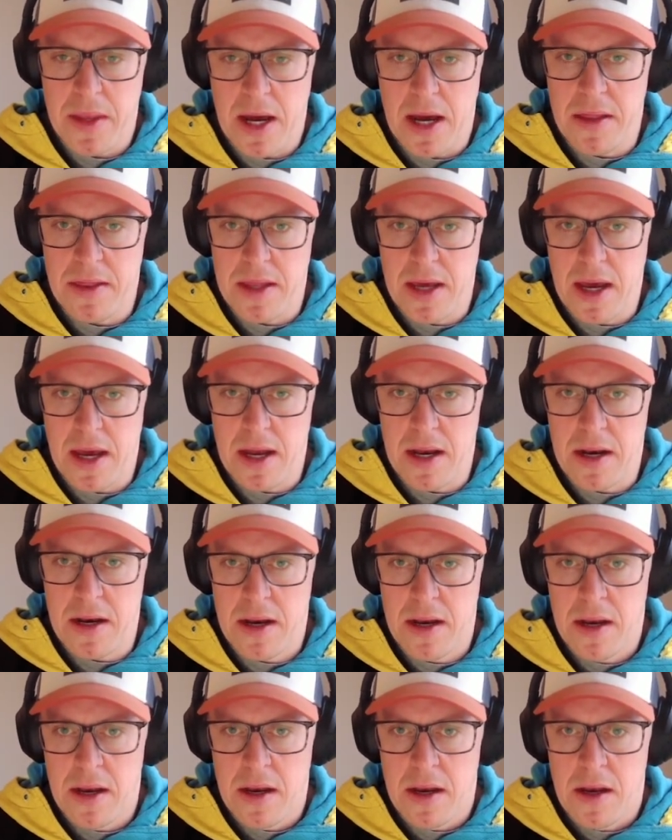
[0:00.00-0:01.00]
and
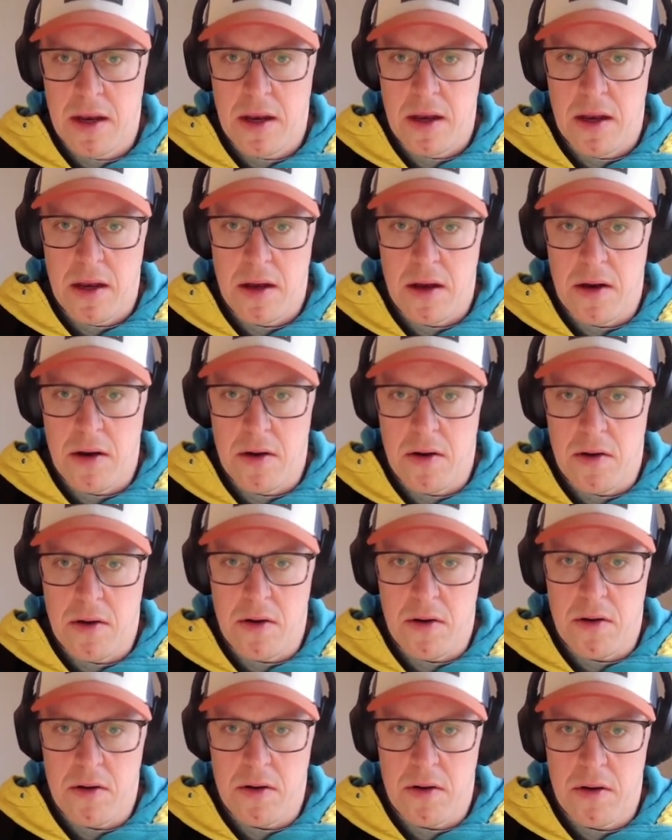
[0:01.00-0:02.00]
then
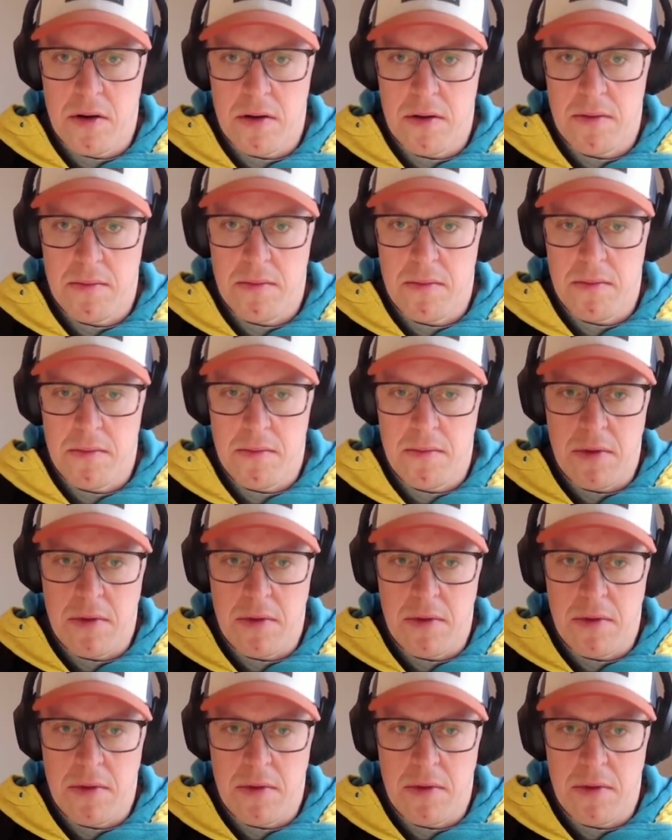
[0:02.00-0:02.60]
on